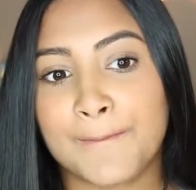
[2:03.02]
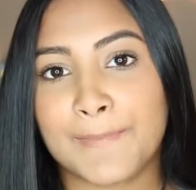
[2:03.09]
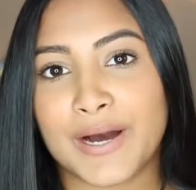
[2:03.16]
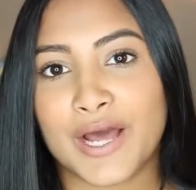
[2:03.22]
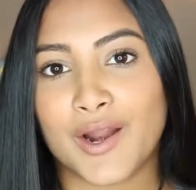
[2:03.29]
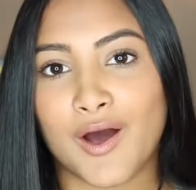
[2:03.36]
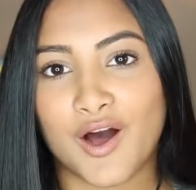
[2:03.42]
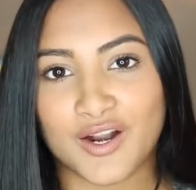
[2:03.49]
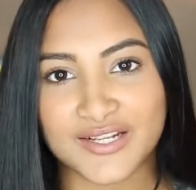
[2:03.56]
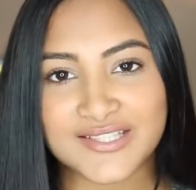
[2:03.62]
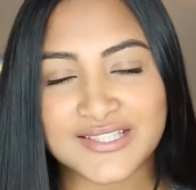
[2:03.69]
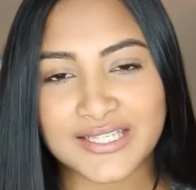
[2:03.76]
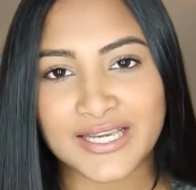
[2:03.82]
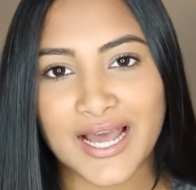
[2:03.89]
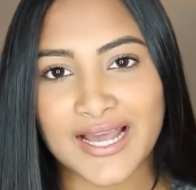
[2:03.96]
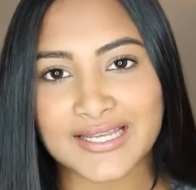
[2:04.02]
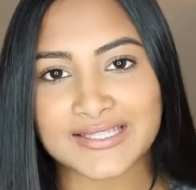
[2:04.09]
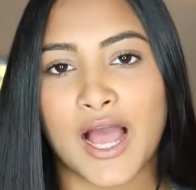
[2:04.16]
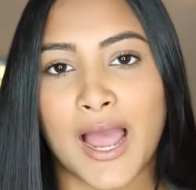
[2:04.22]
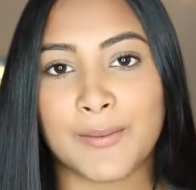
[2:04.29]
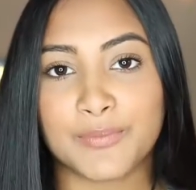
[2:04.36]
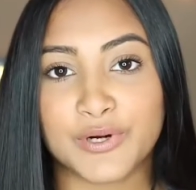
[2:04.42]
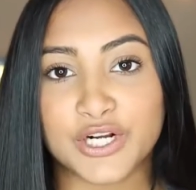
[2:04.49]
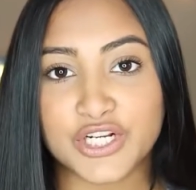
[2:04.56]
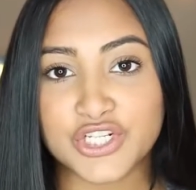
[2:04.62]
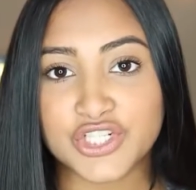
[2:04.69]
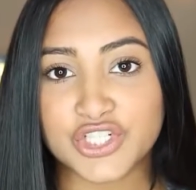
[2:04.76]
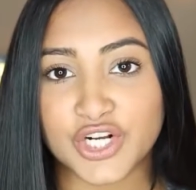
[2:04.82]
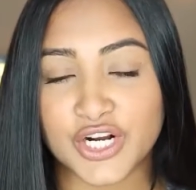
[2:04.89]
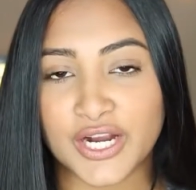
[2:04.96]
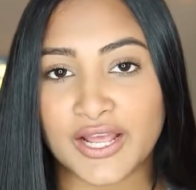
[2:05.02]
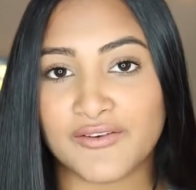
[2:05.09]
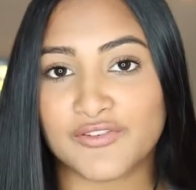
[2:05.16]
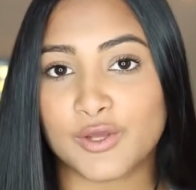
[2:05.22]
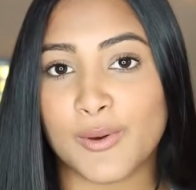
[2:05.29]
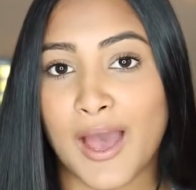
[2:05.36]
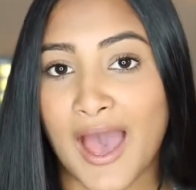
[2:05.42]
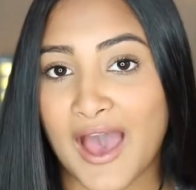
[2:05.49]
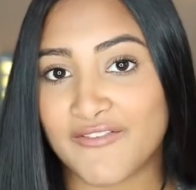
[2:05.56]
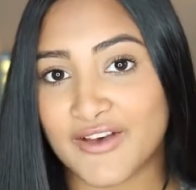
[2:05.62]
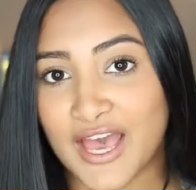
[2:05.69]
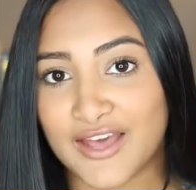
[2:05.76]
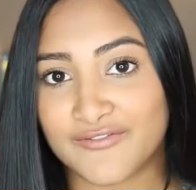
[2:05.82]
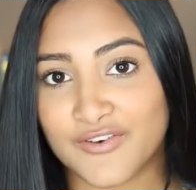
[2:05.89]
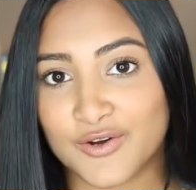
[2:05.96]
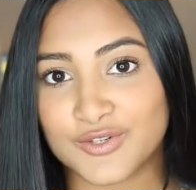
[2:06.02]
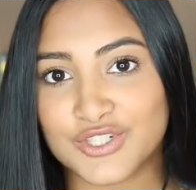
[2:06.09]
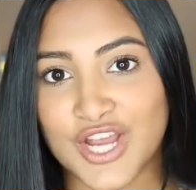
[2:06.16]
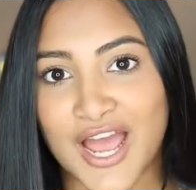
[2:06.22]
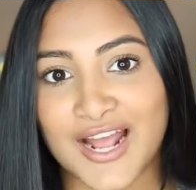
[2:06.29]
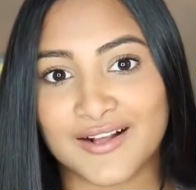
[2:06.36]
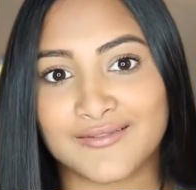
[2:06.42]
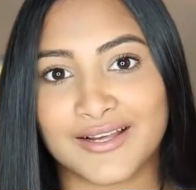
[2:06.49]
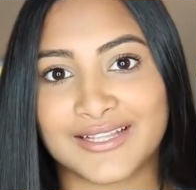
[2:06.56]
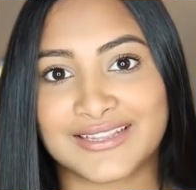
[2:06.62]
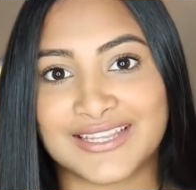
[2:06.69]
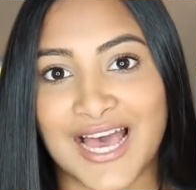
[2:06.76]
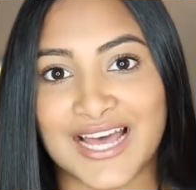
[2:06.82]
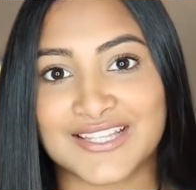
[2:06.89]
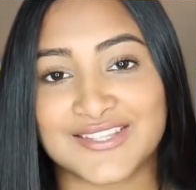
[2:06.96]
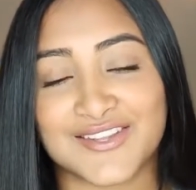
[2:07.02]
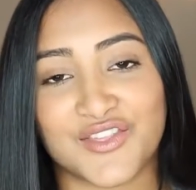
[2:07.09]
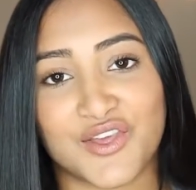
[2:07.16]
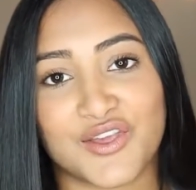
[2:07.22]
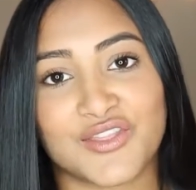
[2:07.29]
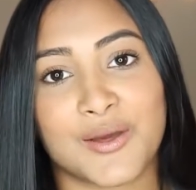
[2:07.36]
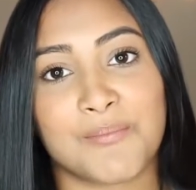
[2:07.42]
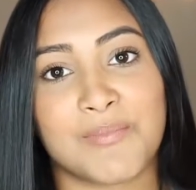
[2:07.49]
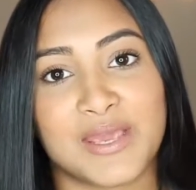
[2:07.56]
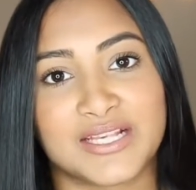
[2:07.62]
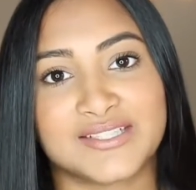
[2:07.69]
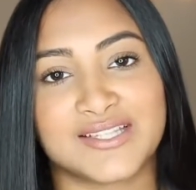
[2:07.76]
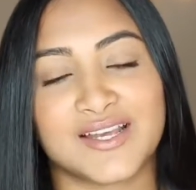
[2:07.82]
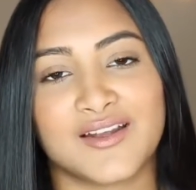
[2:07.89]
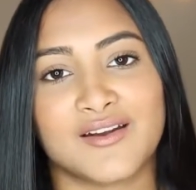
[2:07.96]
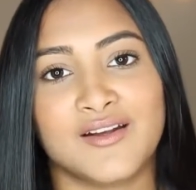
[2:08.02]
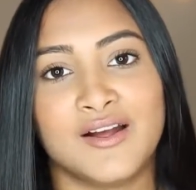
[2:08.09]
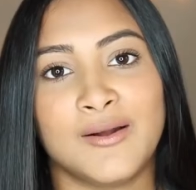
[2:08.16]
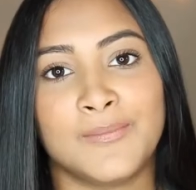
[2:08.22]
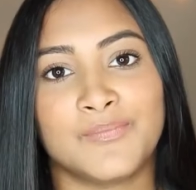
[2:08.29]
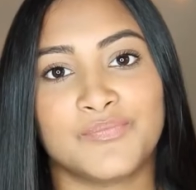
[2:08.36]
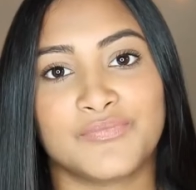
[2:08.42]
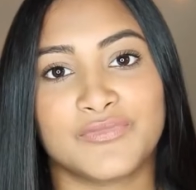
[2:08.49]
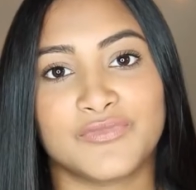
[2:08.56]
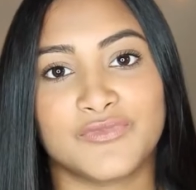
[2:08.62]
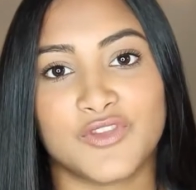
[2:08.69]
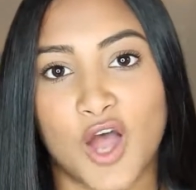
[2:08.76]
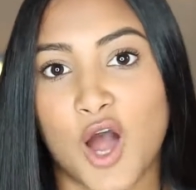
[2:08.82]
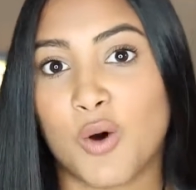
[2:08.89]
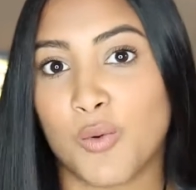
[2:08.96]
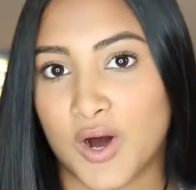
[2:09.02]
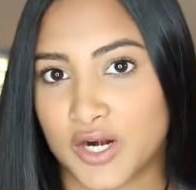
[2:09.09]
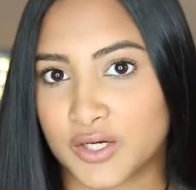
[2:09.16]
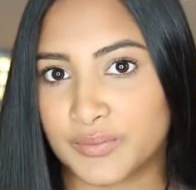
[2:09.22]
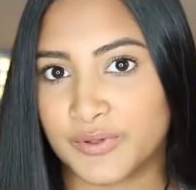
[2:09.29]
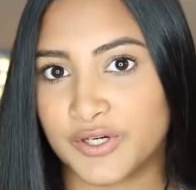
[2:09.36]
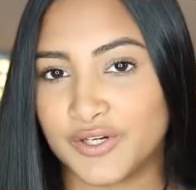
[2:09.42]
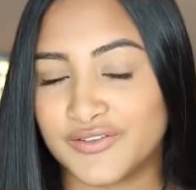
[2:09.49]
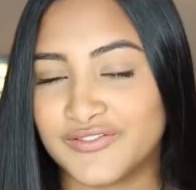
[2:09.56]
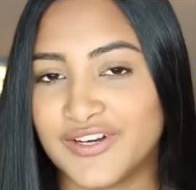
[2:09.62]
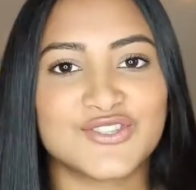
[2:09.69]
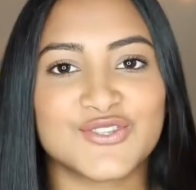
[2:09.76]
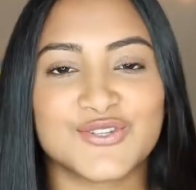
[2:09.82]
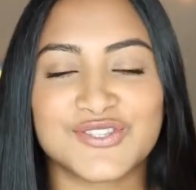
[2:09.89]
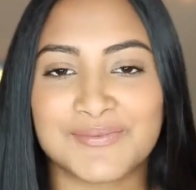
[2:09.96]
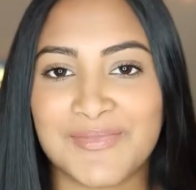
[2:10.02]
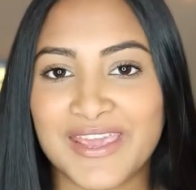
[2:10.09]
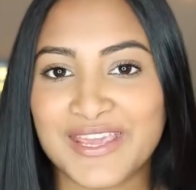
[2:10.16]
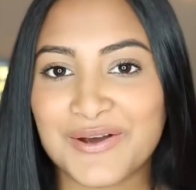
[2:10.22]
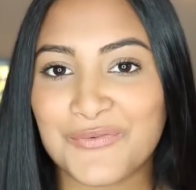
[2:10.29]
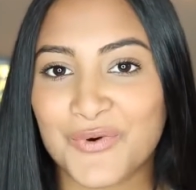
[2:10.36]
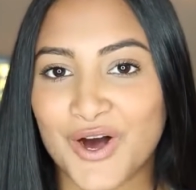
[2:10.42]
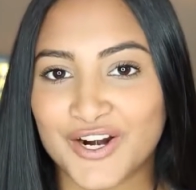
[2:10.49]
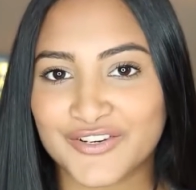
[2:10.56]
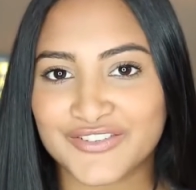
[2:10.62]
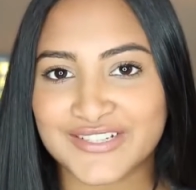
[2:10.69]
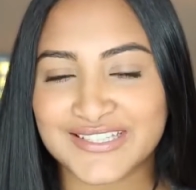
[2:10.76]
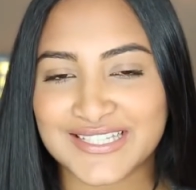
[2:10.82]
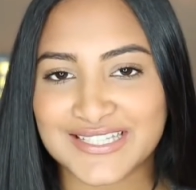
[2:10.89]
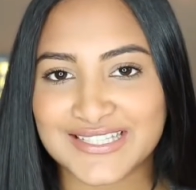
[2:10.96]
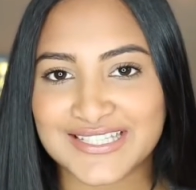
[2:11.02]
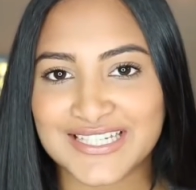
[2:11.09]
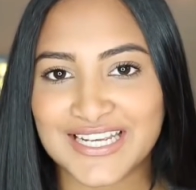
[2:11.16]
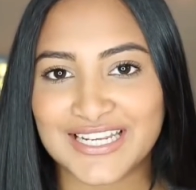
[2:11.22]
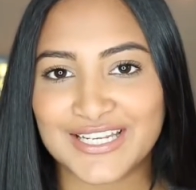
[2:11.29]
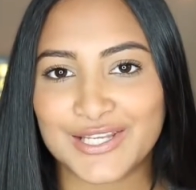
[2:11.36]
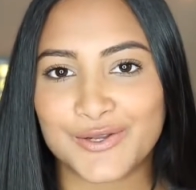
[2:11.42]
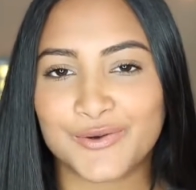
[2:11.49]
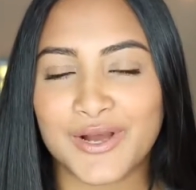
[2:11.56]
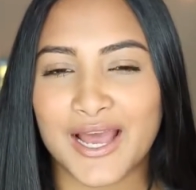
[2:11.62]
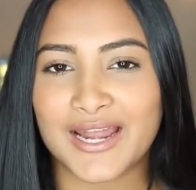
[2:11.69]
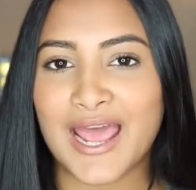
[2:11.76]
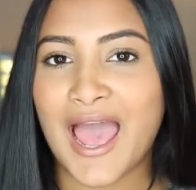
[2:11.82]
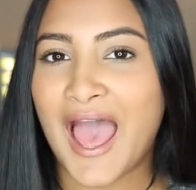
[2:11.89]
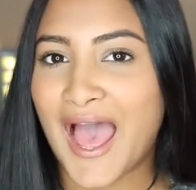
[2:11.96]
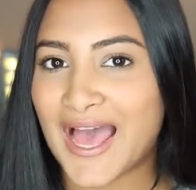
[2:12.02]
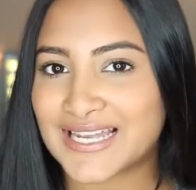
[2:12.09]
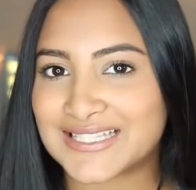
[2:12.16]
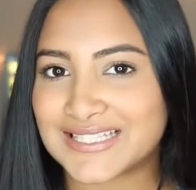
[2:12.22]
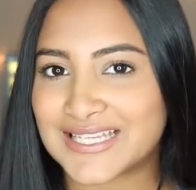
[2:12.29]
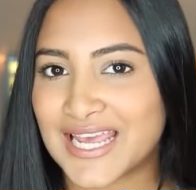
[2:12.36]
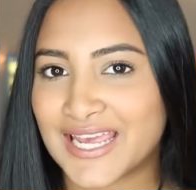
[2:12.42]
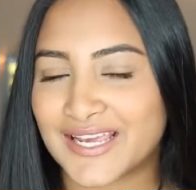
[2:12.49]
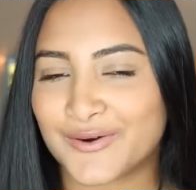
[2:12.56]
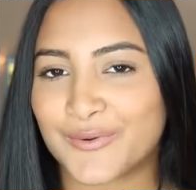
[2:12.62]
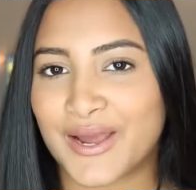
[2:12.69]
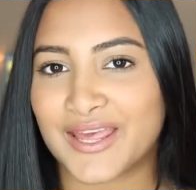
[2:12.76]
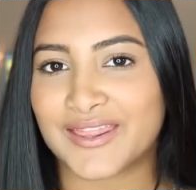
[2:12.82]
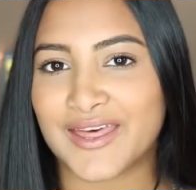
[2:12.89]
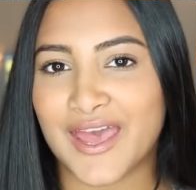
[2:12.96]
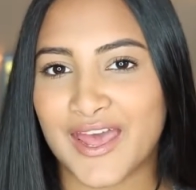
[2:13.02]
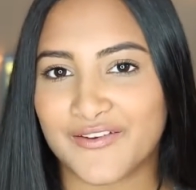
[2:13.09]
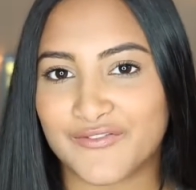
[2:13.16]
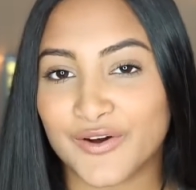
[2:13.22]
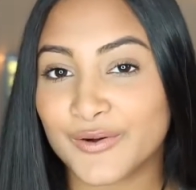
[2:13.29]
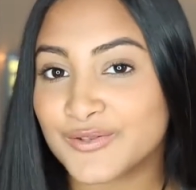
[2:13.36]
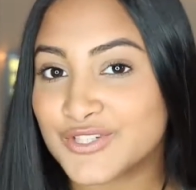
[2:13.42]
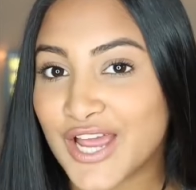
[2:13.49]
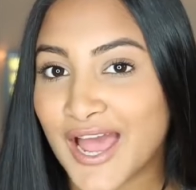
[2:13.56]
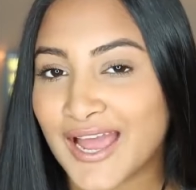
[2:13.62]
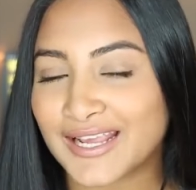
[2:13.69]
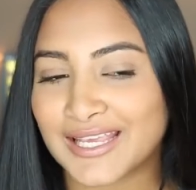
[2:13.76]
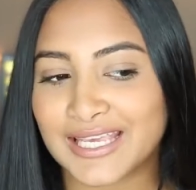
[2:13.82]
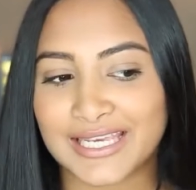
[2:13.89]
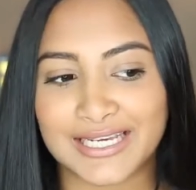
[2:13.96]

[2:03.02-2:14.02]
But honestly, guys, I'm pretty sure if you have a headphone jack, like that's the thing that makes it not waterproof. So to make it water resistant, you kind of had to take away the headphone jack.